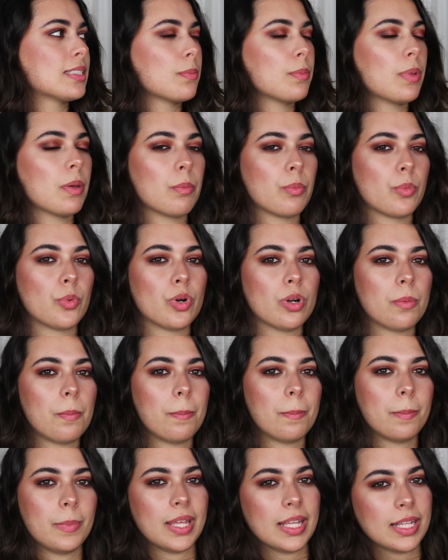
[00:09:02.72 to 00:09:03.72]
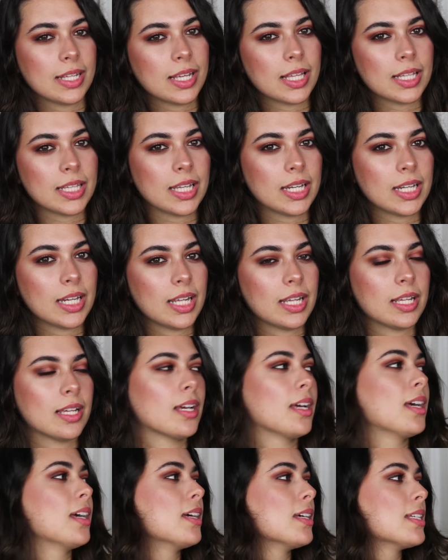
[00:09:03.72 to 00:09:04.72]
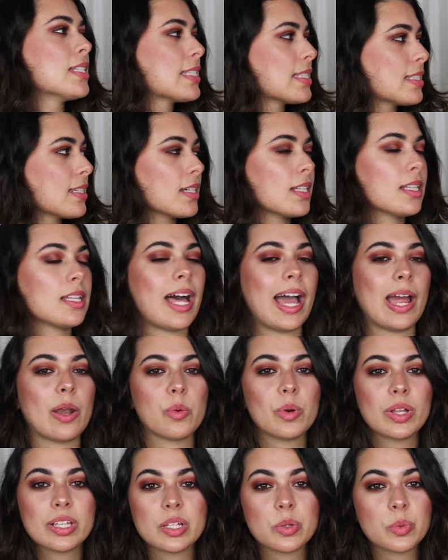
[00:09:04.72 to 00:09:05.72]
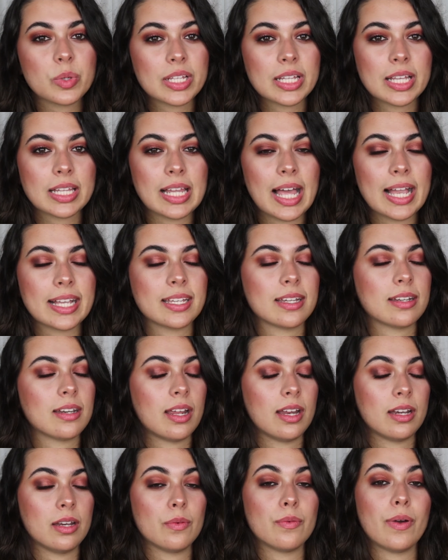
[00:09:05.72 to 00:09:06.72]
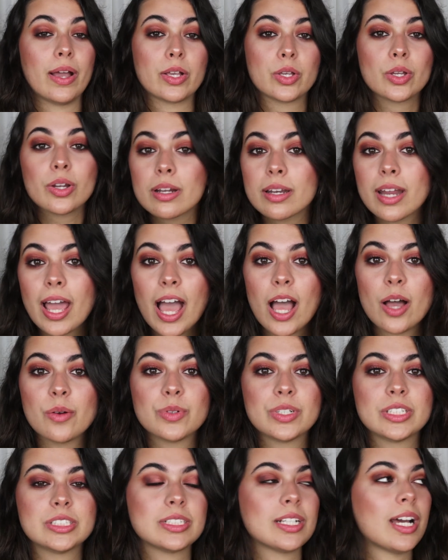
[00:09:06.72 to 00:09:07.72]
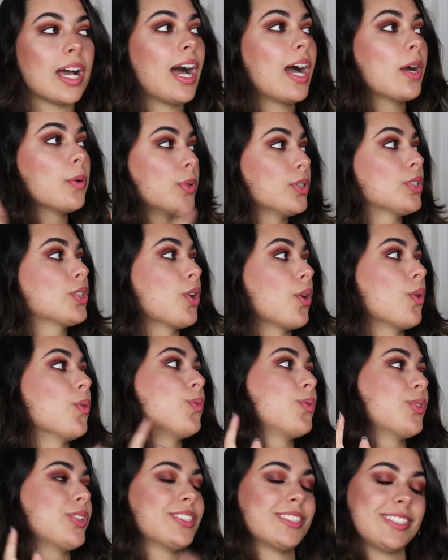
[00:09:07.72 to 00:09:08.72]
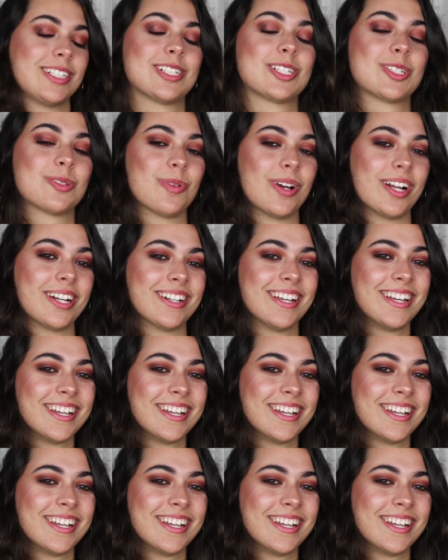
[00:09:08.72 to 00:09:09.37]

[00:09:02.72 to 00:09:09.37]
a bit more pinky leaning. Still, I really like it, and if I could have it, I would go for this one.